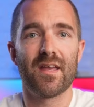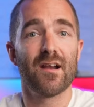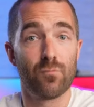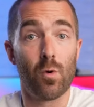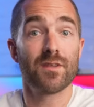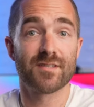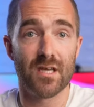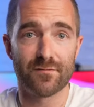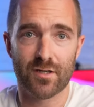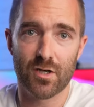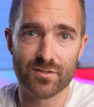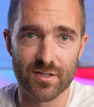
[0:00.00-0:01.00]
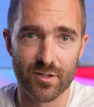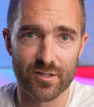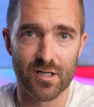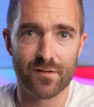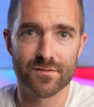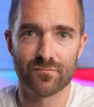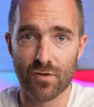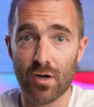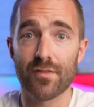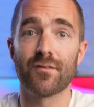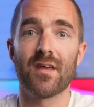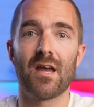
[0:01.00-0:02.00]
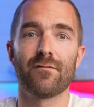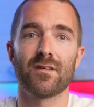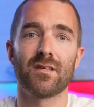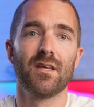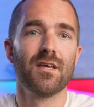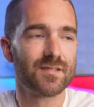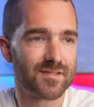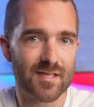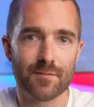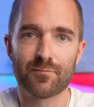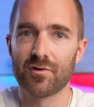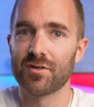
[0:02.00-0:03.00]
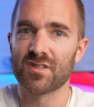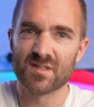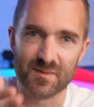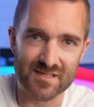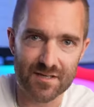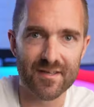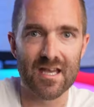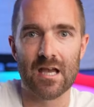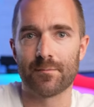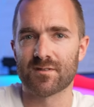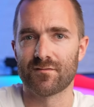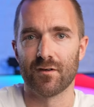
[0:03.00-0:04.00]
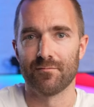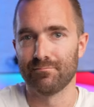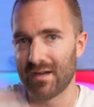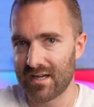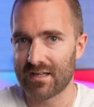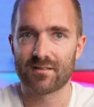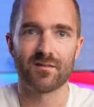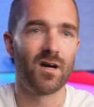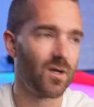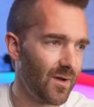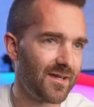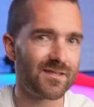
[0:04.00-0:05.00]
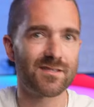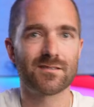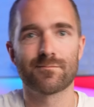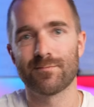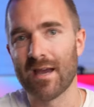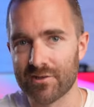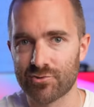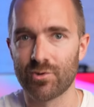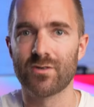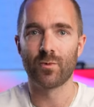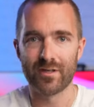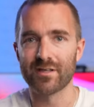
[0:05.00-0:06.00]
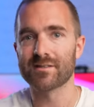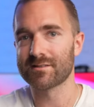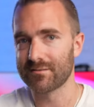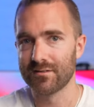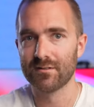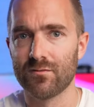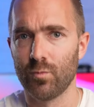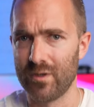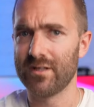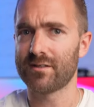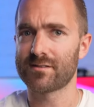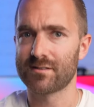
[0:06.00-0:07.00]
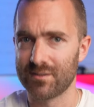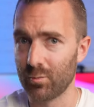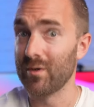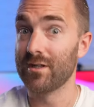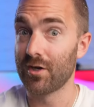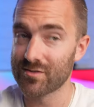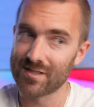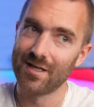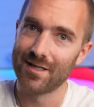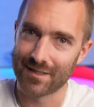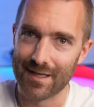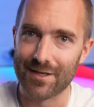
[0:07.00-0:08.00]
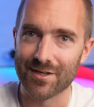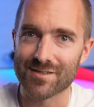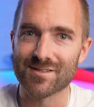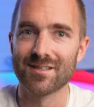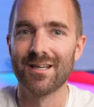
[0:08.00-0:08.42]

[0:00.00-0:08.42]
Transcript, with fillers: have one set of code to look after rather than having separate specific apps for Mac, iOS, Android, Linux, Linux, Windows, Linux.